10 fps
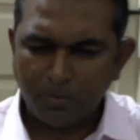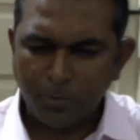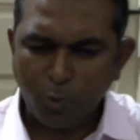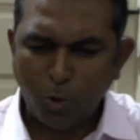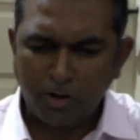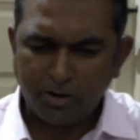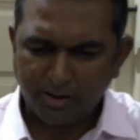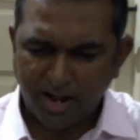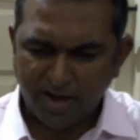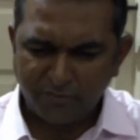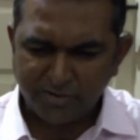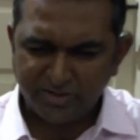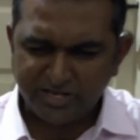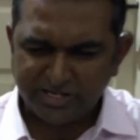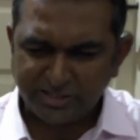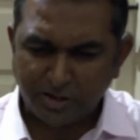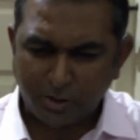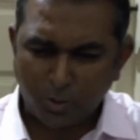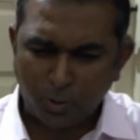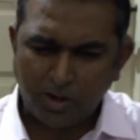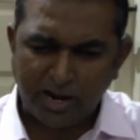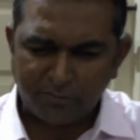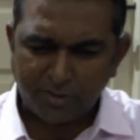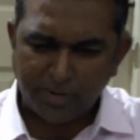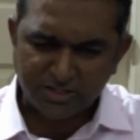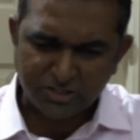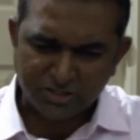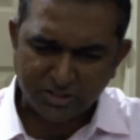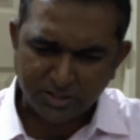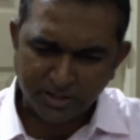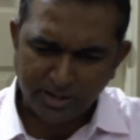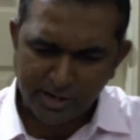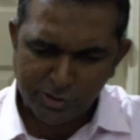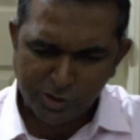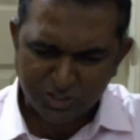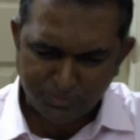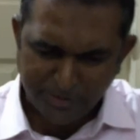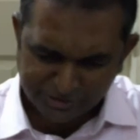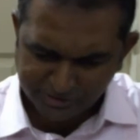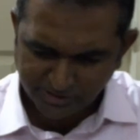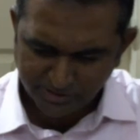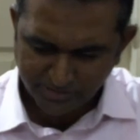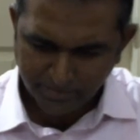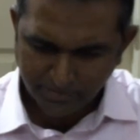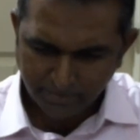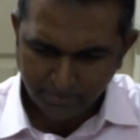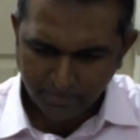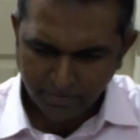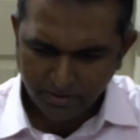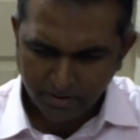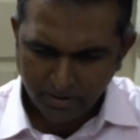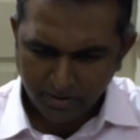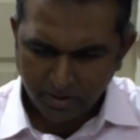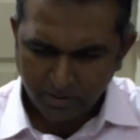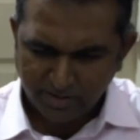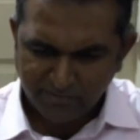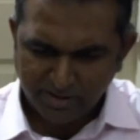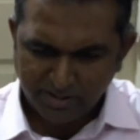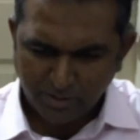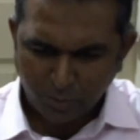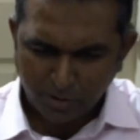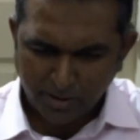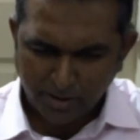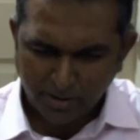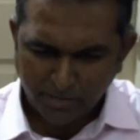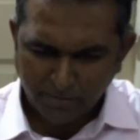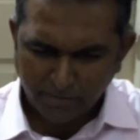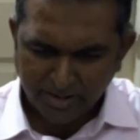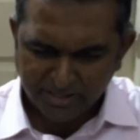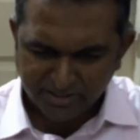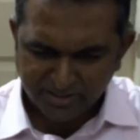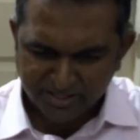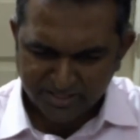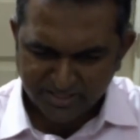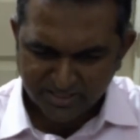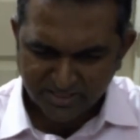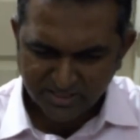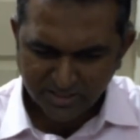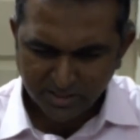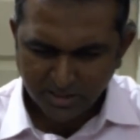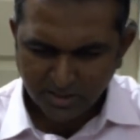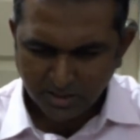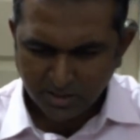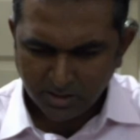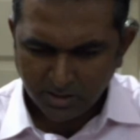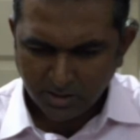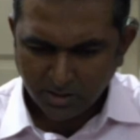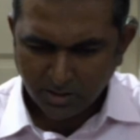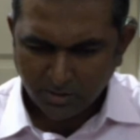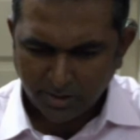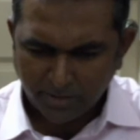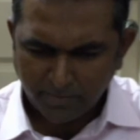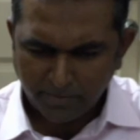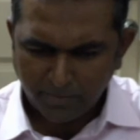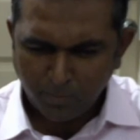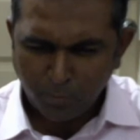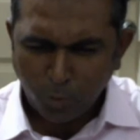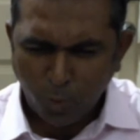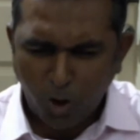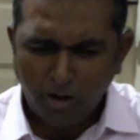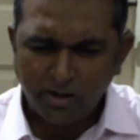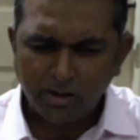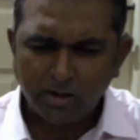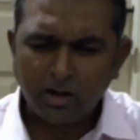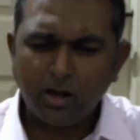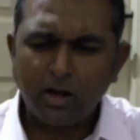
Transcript: move on after rejection, only after much introspection. Okay, in fact, I've already mentioned this. Okay, move on.